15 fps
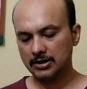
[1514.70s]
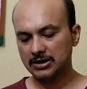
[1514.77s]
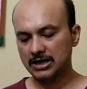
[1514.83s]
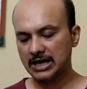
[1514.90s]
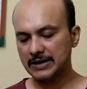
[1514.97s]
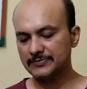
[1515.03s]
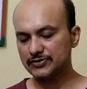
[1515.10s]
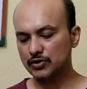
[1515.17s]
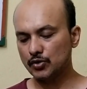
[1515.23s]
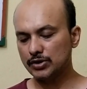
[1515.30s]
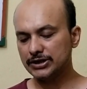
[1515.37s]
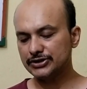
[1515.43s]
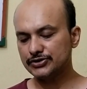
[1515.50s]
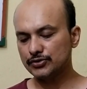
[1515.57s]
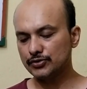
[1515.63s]
They came
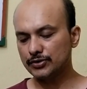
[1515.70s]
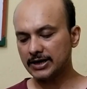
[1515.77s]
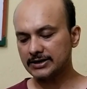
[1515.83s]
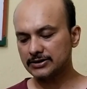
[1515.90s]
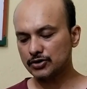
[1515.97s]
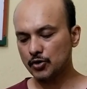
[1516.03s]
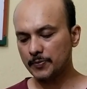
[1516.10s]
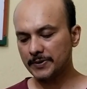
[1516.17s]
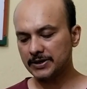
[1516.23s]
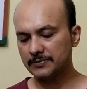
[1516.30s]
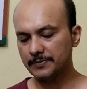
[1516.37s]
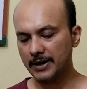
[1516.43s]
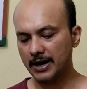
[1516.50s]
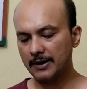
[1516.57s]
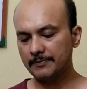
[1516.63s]
slowly to look at her
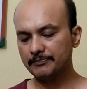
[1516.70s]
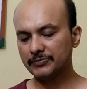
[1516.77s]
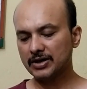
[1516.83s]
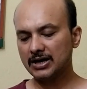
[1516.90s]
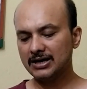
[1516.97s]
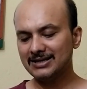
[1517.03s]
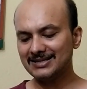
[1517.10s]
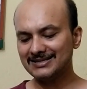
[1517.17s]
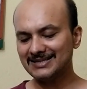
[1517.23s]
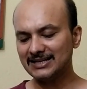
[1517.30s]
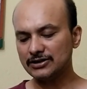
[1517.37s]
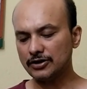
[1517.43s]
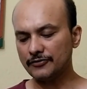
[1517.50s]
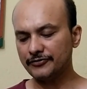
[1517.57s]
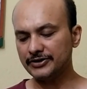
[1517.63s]
open palm. In the
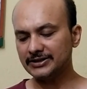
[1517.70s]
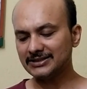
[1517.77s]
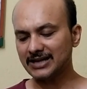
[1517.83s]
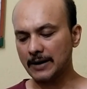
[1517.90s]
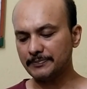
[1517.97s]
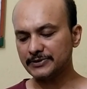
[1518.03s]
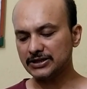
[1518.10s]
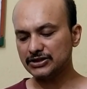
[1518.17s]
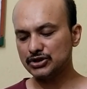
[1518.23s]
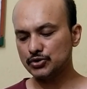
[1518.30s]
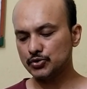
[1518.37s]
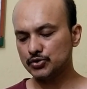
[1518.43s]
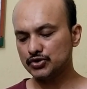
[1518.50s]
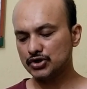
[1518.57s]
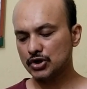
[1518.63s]
center of it, cupped and
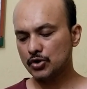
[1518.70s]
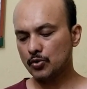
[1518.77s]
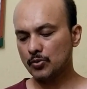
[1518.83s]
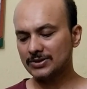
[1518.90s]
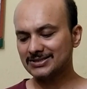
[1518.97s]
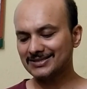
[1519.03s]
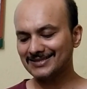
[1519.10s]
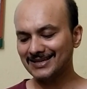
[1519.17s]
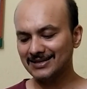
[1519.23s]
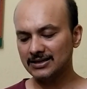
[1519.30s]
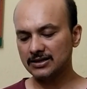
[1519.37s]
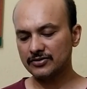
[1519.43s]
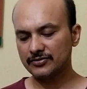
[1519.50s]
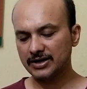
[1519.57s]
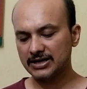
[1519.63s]
huge, was a
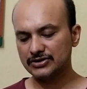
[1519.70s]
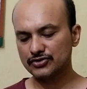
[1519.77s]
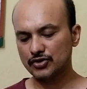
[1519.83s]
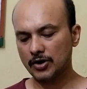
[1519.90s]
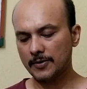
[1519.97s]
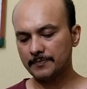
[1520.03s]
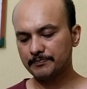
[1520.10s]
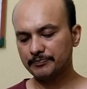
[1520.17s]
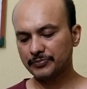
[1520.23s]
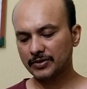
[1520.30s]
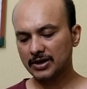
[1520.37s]
single raindrop.